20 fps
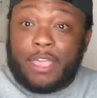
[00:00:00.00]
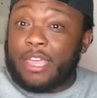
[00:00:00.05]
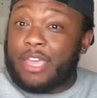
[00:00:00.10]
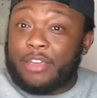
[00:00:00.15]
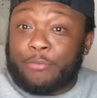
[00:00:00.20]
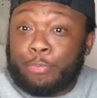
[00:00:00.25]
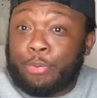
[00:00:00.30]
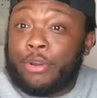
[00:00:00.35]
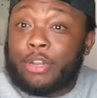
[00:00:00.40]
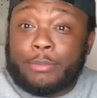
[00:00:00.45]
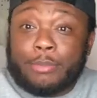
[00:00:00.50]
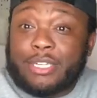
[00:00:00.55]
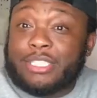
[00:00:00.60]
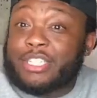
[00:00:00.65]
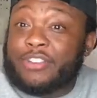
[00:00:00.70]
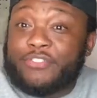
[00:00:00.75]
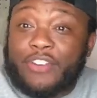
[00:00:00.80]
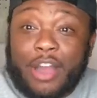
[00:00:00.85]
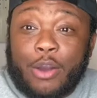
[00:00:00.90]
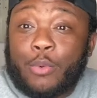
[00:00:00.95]
pretty much if
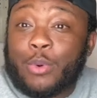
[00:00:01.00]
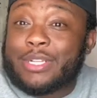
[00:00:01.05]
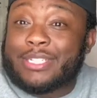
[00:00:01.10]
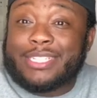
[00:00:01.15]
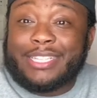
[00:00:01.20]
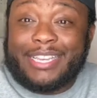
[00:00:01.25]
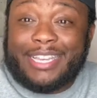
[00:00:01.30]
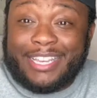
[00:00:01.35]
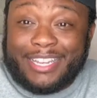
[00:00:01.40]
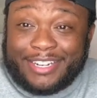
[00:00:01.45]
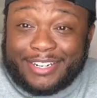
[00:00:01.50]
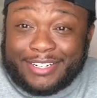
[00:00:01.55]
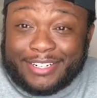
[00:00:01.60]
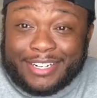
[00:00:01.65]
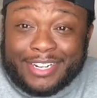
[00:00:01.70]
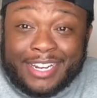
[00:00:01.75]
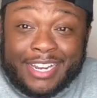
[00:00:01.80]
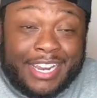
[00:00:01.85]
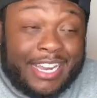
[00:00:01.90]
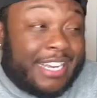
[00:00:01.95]
I wasn't here.
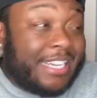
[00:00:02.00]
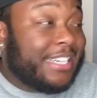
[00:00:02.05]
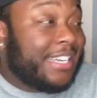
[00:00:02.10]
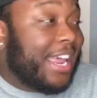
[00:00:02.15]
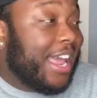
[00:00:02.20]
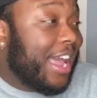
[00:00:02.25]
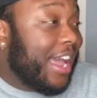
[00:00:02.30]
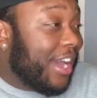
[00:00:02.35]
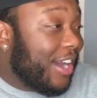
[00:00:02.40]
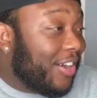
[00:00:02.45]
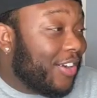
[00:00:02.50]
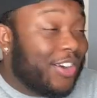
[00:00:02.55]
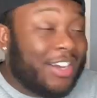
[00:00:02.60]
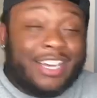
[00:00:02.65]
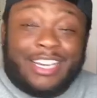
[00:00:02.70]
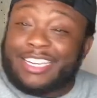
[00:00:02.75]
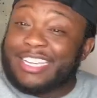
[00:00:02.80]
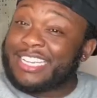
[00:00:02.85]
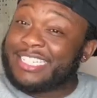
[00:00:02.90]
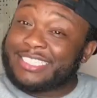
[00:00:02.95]
Now,
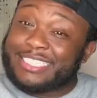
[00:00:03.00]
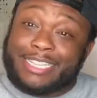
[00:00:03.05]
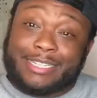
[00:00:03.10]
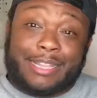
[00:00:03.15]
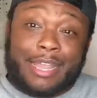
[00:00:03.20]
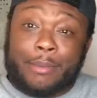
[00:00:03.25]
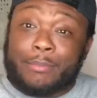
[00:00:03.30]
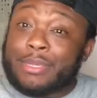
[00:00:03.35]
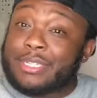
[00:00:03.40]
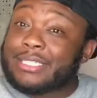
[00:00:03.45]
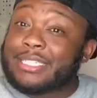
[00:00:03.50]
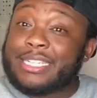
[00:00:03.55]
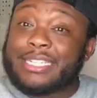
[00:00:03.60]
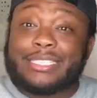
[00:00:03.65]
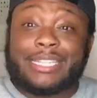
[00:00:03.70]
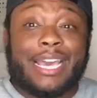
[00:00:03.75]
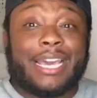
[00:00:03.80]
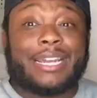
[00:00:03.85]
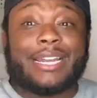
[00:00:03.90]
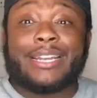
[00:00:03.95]
it seemed like Miss Leeks
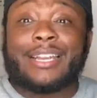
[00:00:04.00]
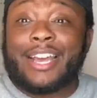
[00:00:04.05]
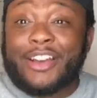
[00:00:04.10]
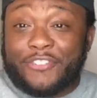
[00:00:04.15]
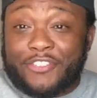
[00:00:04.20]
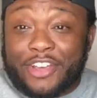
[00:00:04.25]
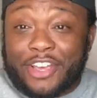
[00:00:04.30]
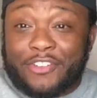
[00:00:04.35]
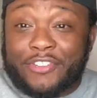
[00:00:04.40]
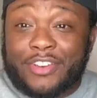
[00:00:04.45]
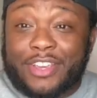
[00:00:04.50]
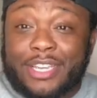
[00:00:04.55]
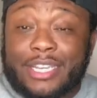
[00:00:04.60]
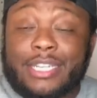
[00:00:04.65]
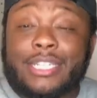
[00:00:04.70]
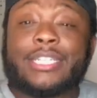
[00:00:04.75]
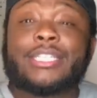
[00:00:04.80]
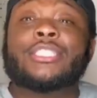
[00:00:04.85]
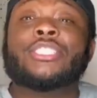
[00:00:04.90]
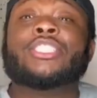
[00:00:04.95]
had enough of it.
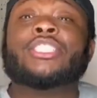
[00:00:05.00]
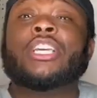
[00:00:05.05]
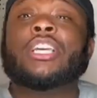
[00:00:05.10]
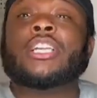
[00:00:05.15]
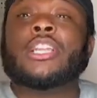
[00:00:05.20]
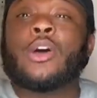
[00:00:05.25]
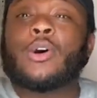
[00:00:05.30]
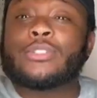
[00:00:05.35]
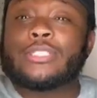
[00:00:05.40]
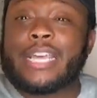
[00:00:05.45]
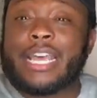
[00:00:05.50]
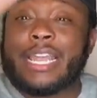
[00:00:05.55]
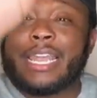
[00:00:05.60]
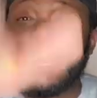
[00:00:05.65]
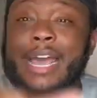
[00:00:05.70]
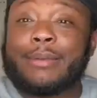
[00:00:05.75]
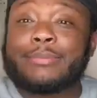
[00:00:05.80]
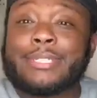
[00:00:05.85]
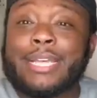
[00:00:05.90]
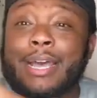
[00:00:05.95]
She closed that
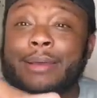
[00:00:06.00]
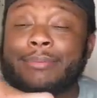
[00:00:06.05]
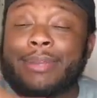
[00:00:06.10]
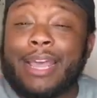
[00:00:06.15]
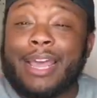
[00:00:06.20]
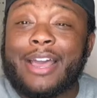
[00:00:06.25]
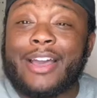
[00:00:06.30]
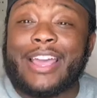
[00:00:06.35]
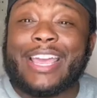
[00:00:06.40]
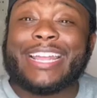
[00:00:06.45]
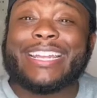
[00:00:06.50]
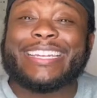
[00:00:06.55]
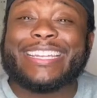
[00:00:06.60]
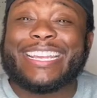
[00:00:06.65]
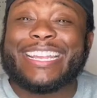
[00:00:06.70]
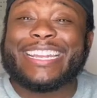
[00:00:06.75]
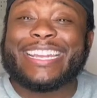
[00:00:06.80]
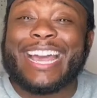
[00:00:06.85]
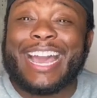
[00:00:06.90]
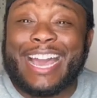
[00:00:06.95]
laptop down and did
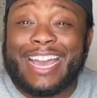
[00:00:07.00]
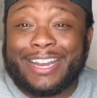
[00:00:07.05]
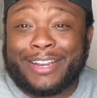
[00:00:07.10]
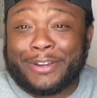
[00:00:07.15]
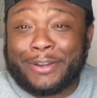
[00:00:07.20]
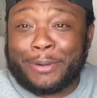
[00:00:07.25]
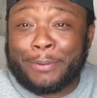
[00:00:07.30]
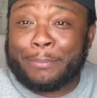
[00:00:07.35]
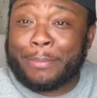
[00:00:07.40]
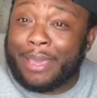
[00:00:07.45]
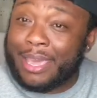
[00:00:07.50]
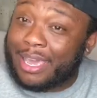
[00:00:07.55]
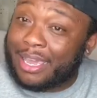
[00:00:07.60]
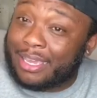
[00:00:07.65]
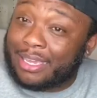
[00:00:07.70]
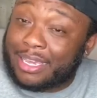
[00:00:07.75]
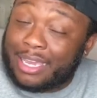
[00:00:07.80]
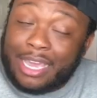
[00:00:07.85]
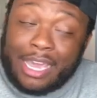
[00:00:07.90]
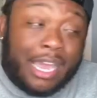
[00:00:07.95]
not come back.
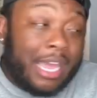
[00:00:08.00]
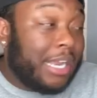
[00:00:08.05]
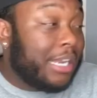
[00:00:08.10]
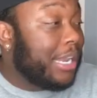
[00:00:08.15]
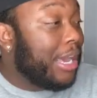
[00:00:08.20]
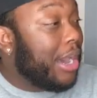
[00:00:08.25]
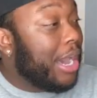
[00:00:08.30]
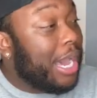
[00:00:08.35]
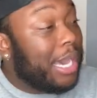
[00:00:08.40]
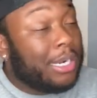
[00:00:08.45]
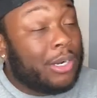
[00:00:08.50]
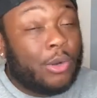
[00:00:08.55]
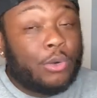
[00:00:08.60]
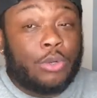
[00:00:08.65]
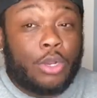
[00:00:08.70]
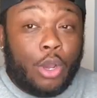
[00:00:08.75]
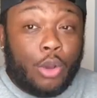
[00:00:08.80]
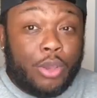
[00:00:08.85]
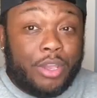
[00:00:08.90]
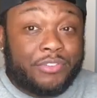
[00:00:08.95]
Now, I don't
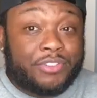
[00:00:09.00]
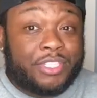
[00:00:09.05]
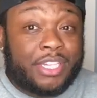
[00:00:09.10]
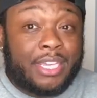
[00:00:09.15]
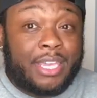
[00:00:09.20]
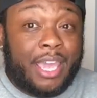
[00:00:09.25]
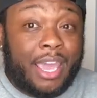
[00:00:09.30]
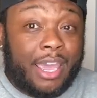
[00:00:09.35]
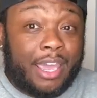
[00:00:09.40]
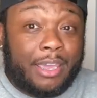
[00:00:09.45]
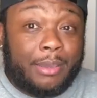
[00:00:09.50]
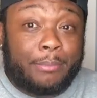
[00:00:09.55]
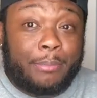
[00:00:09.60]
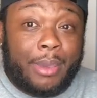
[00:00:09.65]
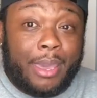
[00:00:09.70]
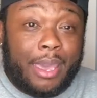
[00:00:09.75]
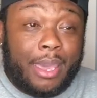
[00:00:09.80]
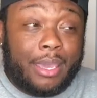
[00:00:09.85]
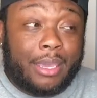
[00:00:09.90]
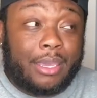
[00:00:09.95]
know if she came
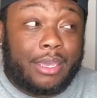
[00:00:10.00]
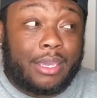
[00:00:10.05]
back,